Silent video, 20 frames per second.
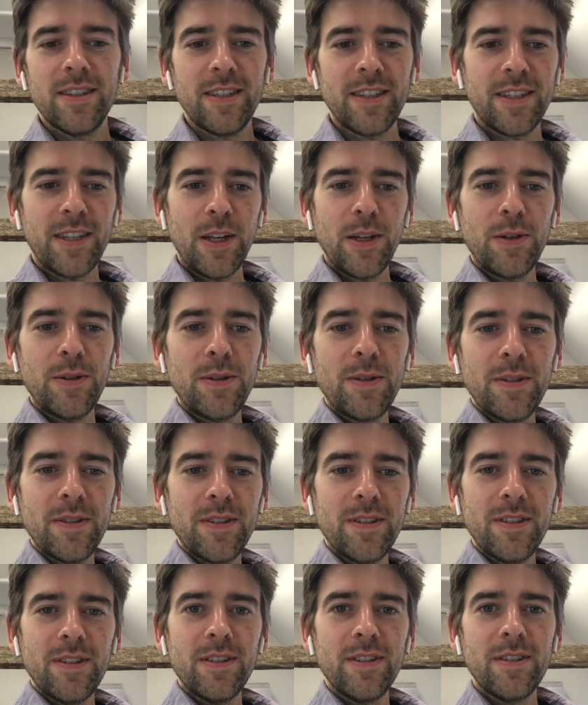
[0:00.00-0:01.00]
So
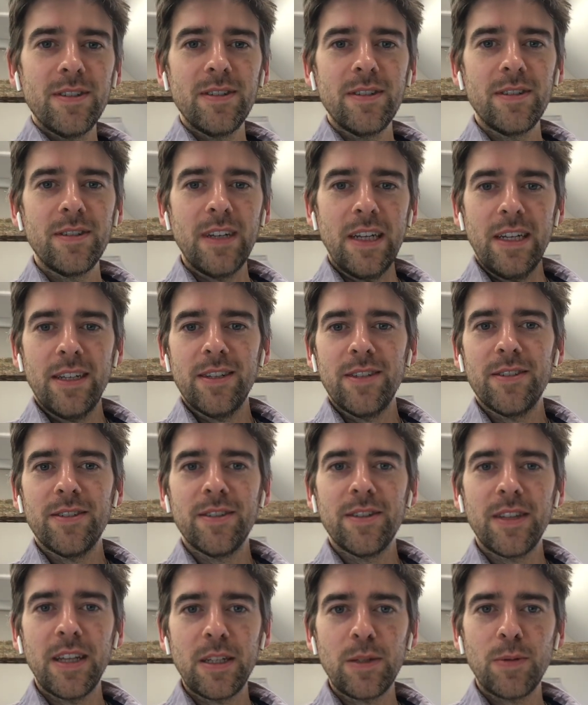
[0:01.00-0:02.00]

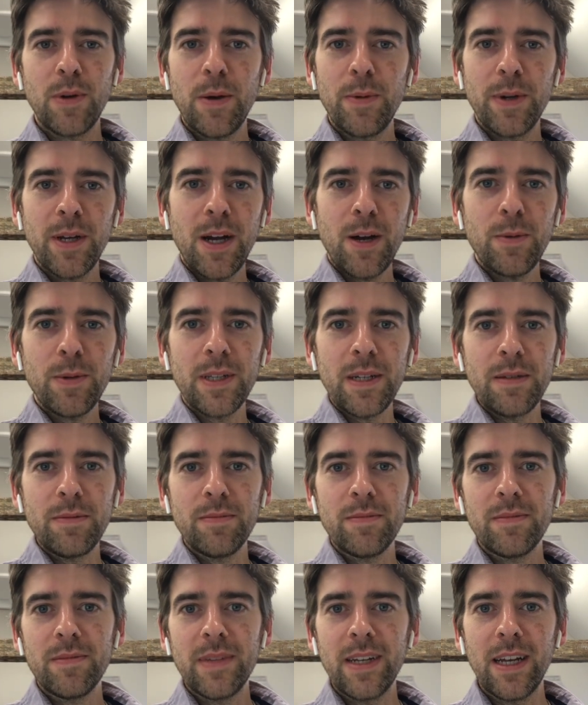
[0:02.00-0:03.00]
that's where we are with it.
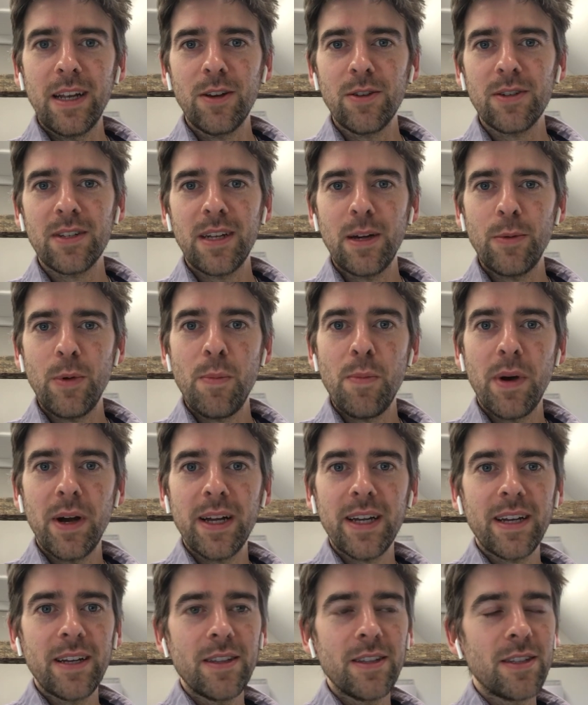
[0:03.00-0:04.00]
It looks like we
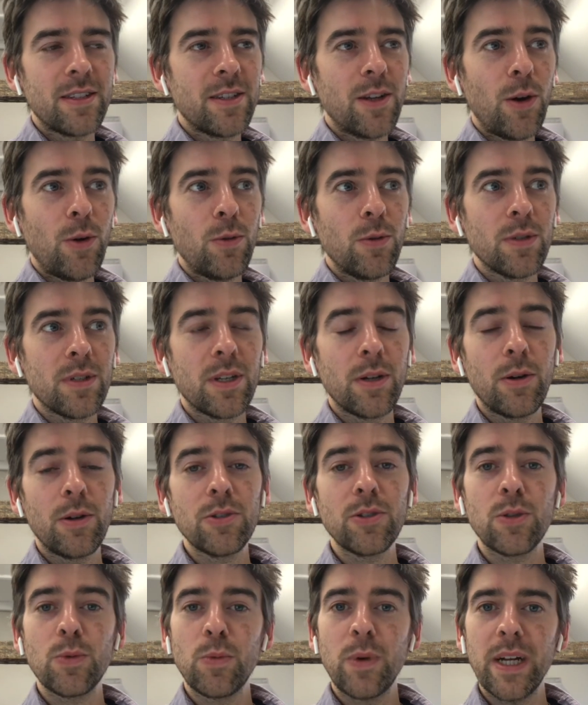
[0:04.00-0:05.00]
might get the Soul, so
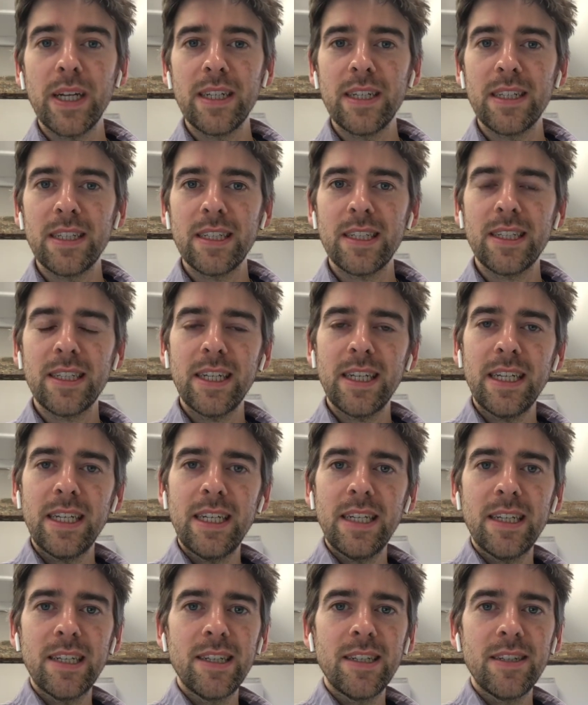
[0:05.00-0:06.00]
I'll just wait and
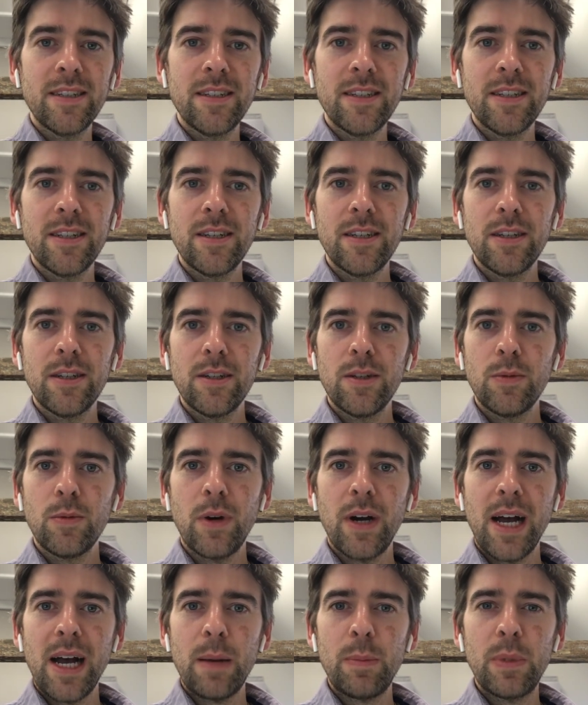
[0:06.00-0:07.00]
see
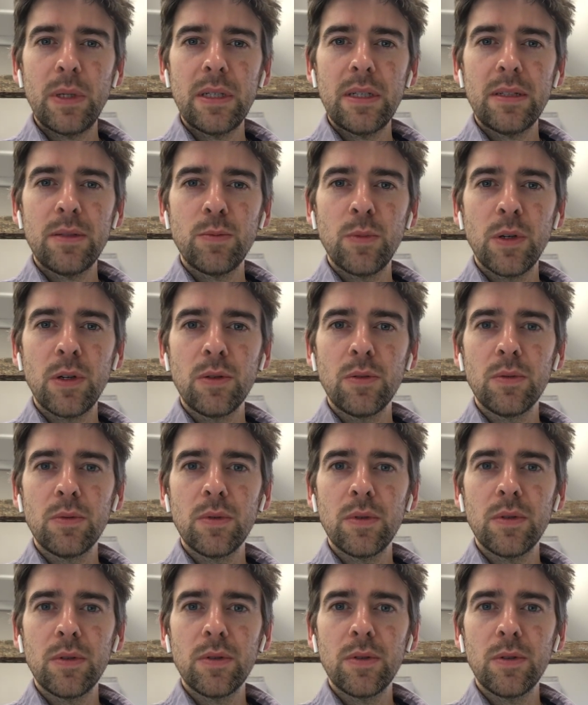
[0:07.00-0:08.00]
what happens.
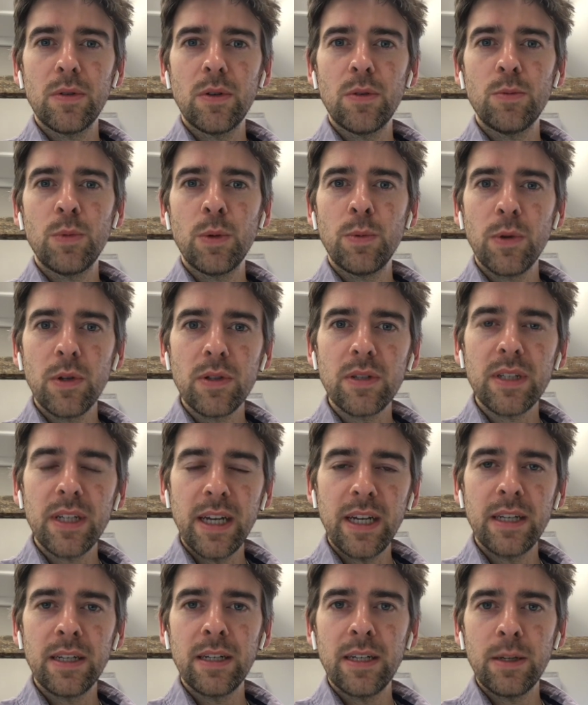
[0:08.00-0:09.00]
We will
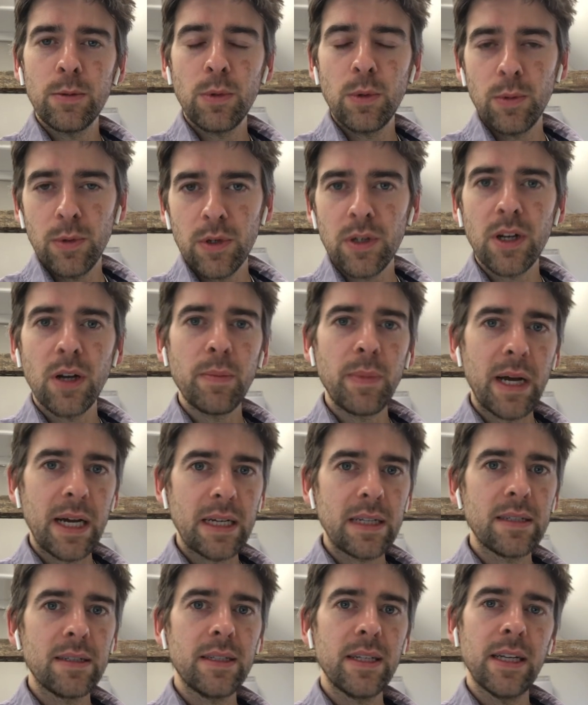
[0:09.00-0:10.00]
sit in it. We will go
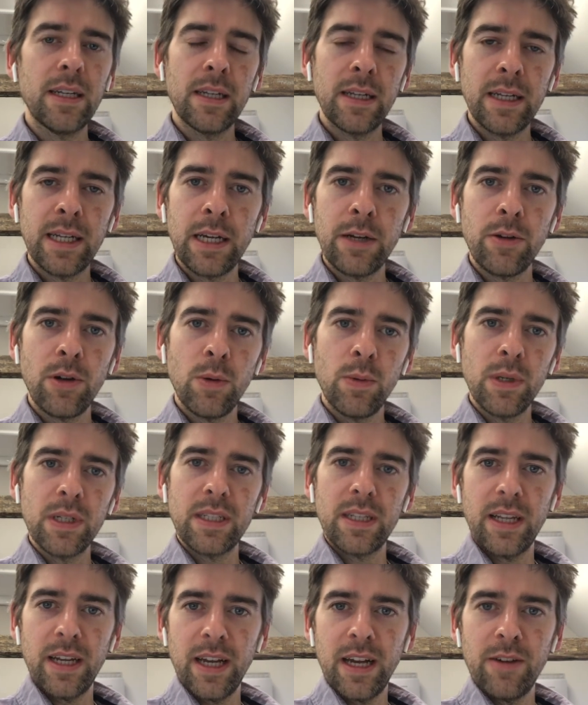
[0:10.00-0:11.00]
back and sit in a Niro
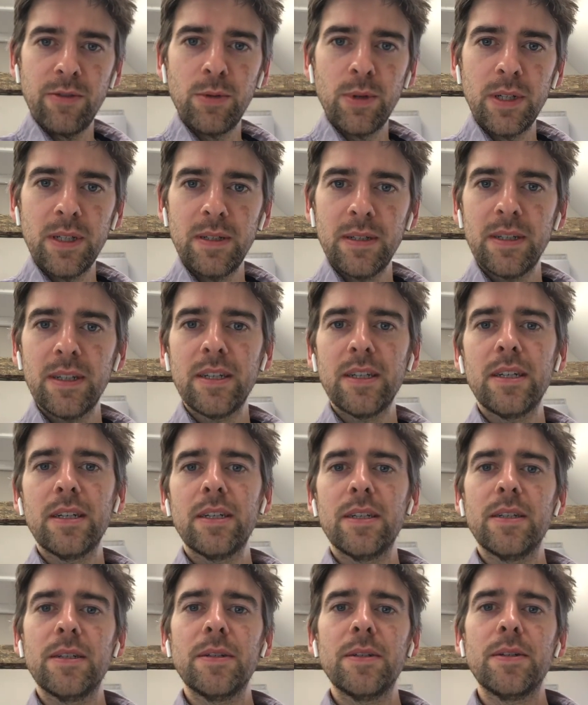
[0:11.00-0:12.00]
once they have one.
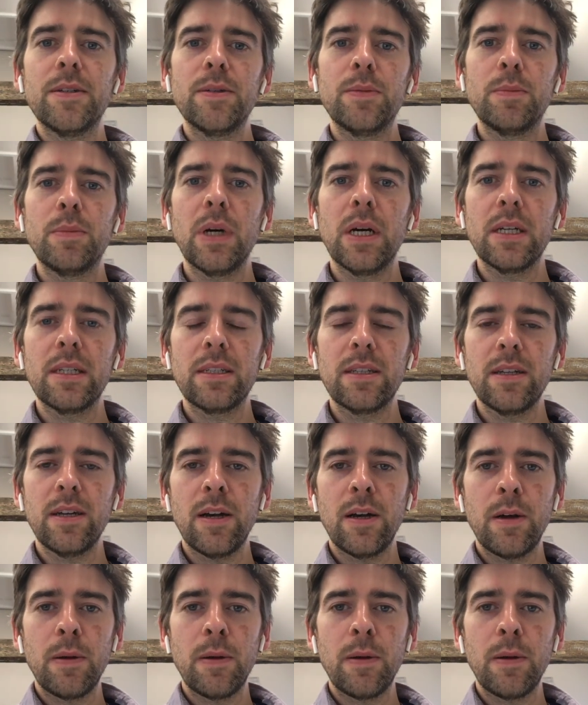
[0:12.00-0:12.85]
But